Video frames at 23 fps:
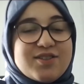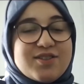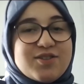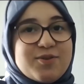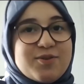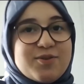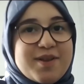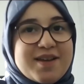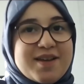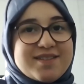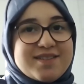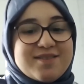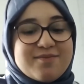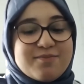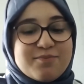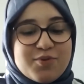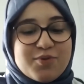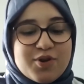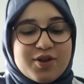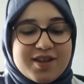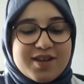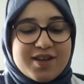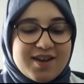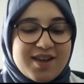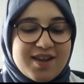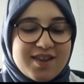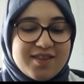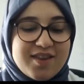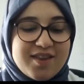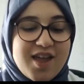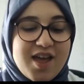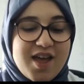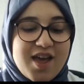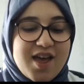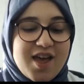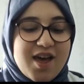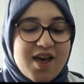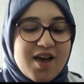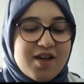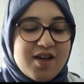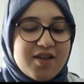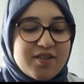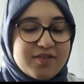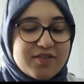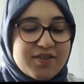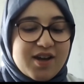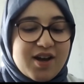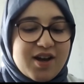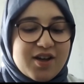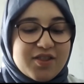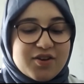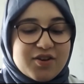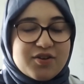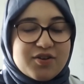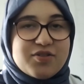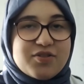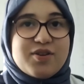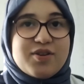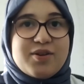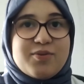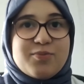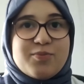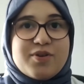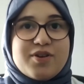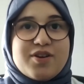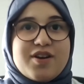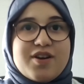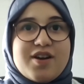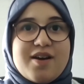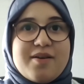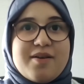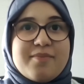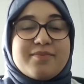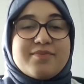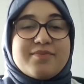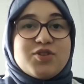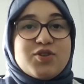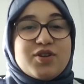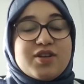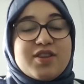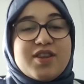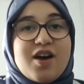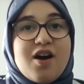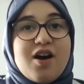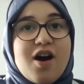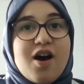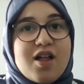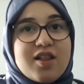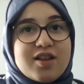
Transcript: and cognitive dissonance we were feeling about the real-time